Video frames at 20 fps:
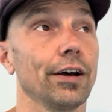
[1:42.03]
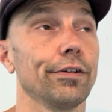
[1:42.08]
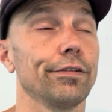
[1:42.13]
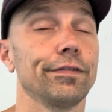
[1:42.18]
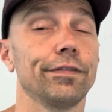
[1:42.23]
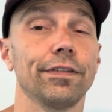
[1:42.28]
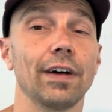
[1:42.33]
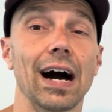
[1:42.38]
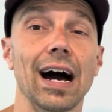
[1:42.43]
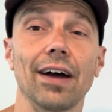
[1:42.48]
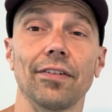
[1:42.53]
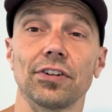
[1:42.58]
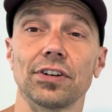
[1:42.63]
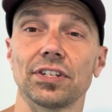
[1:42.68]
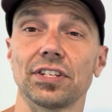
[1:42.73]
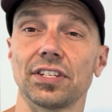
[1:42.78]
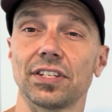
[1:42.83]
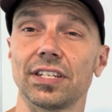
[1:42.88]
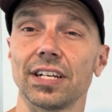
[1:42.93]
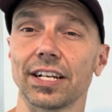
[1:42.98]
500 or
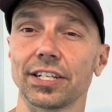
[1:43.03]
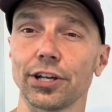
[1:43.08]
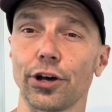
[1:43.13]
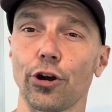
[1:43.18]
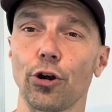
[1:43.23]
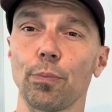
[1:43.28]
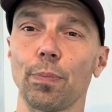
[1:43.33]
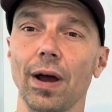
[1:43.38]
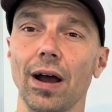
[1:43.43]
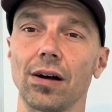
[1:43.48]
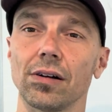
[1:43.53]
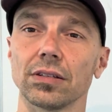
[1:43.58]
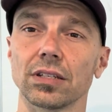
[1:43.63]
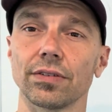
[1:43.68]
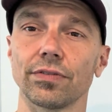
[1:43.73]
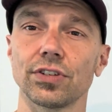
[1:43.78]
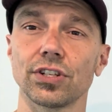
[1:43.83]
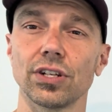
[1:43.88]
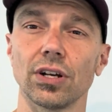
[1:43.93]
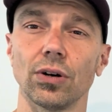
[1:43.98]
600 pounds
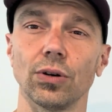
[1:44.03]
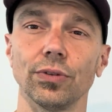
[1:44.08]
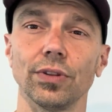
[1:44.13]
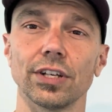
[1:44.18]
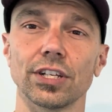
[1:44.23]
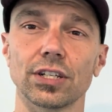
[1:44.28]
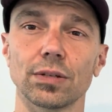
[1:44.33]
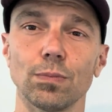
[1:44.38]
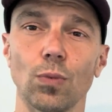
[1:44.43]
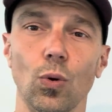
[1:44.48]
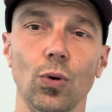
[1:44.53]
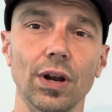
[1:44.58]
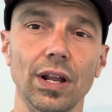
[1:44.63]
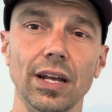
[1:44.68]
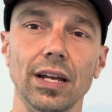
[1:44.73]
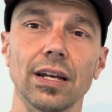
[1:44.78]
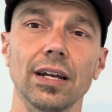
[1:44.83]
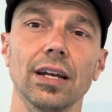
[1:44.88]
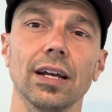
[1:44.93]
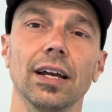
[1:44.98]
of stone this
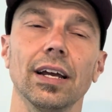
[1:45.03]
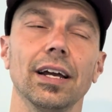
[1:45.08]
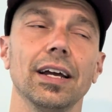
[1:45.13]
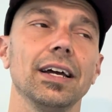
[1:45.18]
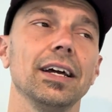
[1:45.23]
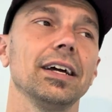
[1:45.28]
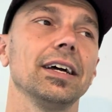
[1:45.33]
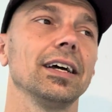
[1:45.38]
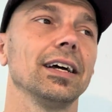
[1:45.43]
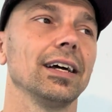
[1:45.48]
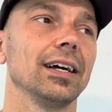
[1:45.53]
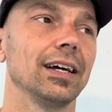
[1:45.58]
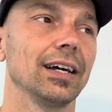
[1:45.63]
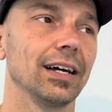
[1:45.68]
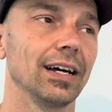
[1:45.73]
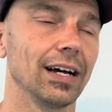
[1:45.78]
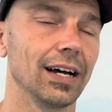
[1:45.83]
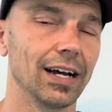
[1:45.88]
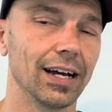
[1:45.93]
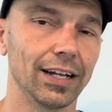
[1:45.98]
morning.
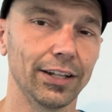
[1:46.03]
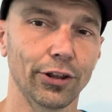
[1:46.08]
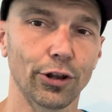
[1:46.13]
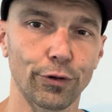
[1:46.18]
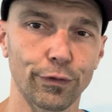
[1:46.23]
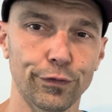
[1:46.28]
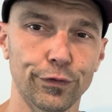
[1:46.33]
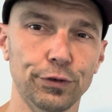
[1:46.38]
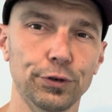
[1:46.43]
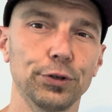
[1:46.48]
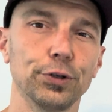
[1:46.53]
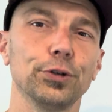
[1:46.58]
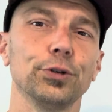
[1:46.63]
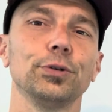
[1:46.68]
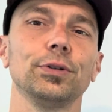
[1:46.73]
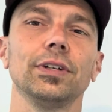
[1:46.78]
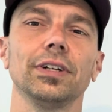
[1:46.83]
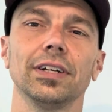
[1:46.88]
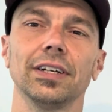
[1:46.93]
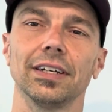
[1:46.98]
A little
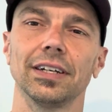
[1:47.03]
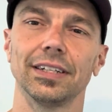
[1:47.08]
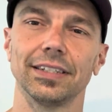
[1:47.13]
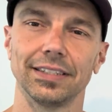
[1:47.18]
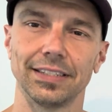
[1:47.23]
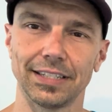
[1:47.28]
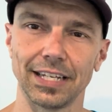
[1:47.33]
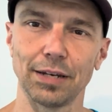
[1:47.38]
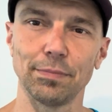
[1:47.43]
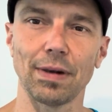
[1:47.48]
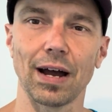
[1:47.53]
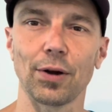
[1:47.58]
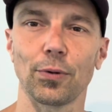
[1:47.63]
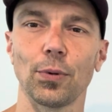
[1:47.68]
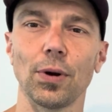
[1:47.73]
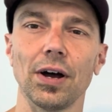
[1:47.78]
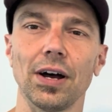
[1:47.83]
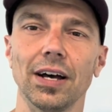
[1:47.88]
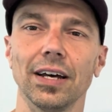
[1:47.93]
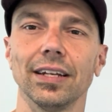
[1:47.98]
food, did my
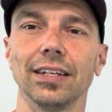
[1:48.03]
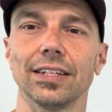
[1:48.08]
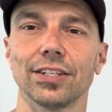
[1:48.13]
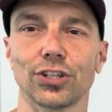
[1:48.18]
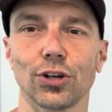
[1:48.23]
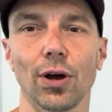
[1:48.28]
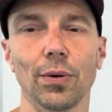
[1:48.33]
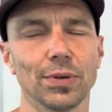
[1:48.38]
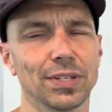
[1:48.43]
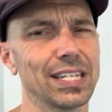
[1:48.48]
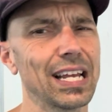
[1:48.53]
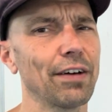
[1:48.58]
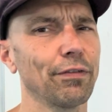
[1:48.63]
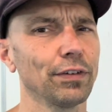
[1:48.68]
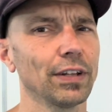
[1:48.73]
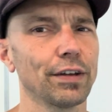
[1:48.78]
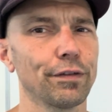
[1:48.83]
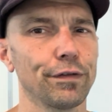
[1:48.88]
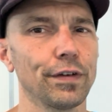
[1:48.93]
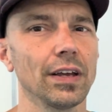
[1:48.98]
run. So I was
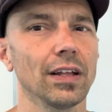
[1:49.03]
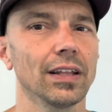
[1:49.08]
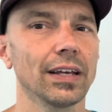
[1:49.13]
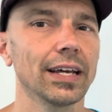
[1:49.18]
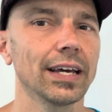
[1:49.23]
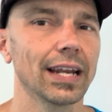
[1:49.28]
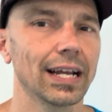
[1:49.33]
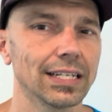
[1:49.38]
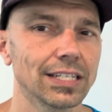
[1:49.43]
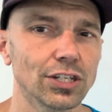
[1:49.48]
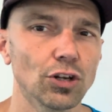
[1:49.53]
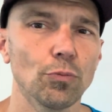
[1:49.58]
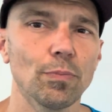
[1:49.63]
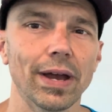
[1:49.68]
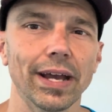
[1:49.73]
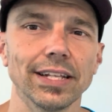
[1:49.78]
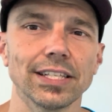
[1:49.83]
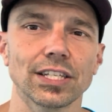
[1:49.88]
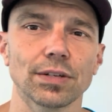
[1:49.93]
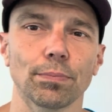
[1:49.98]
definitely feeling it. I still
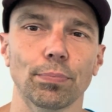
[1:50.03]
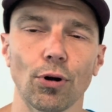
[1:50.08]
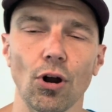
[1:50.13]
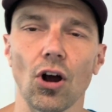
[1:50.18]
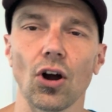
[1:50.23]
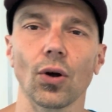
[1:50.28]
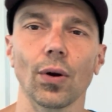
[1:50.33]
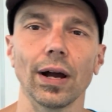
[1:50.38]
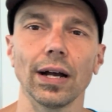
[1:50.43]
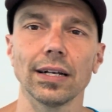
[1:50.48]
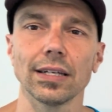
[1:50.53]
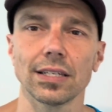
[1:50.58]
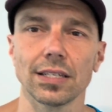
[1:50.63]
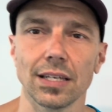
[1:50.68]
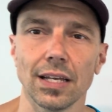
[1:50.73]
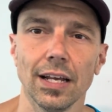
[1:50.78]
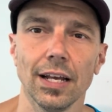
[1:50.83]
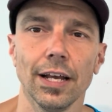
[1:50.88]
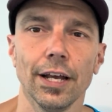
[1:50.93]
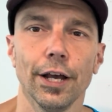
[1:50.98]
made some progress,
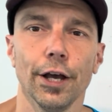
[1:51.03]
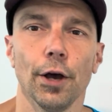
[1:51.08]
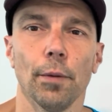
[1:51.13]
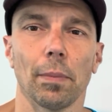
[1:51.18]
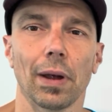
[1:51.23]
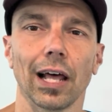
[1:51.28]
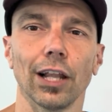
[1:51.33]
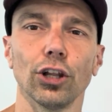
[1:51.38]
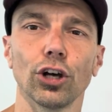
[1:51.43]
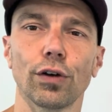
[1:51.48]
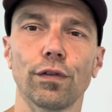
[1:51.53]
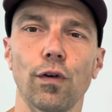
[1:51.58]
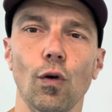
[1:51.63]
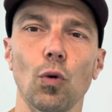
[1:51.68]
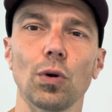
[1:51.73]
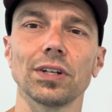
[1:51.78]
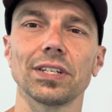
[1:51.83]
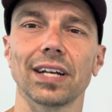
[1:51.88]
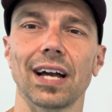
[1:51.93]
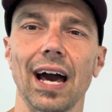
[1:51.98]
but I look
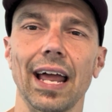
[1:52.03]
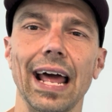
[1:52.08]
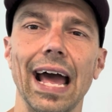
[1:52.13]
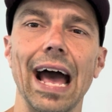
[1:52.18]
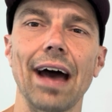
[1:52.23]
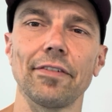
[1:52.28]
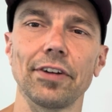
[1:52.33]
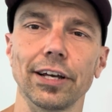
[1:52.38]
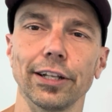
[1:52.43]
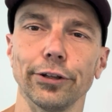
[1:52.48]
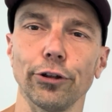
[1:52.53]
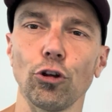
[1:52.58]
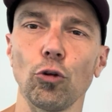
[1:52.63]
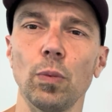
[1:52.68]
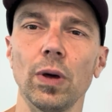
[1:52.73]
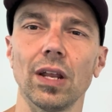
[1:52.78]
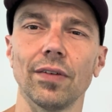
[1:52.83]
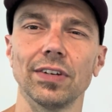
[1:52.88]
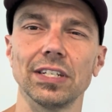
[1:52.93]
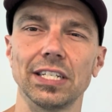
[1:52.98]
forward to kind of having a little
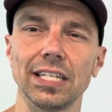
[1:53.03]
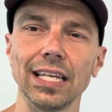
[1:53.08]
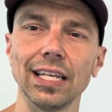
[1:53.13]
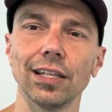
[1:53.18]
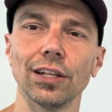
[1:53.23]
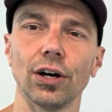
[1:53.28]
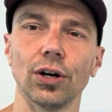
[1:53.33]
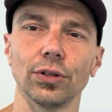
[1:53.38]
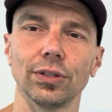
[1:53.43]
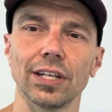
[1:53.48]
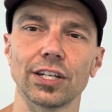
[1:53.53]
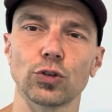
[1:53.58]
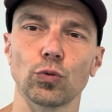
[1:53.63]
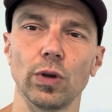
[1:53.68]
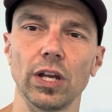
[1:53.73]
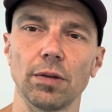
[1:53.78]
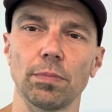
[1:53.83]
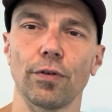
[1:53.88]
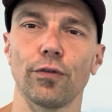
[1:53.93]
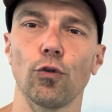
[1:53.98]
bit of a deload this
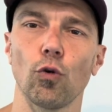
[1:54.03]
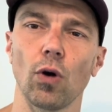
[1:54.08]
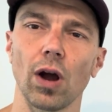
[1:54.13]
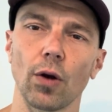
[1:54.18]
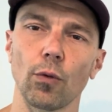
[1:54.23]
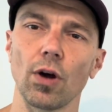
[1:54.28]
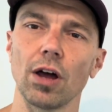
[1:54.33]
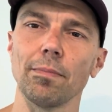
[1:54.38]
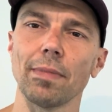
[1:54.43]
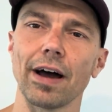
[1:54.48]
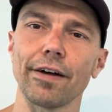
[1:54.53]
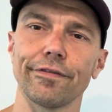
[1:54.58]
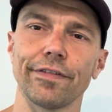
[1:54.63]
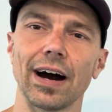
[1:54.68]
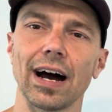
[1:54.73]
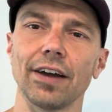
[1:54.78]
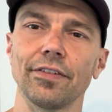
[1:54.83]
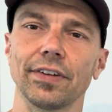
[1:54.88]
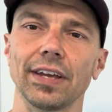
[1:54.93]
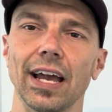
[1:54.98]
week before I run my
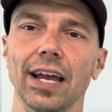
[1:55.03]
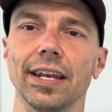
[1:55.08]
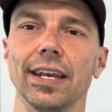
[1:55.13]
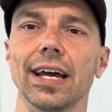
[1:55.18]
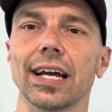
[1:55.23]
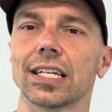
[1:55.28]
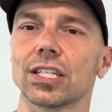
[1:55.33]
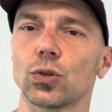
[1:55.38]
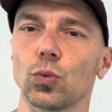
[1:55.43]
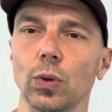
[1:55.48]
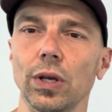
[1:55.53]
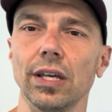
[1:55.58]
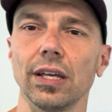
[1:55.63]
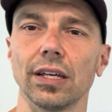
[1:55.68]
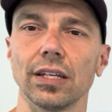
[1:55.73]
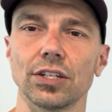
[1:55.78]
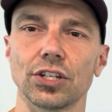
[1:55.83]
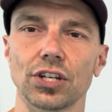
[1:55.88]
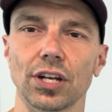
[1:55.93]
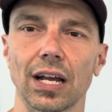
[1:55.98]
5K next week
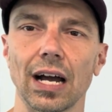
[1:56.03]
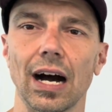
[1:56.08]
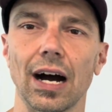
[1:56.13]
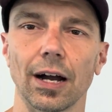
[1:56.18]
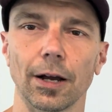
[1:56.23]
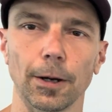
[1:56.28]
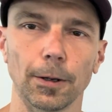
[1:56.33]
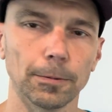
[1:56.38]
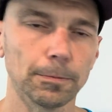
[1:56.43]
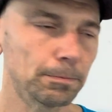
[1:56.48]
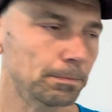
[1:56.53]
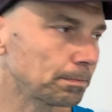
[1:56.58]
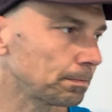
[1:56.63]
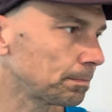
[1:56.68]
in Chicago.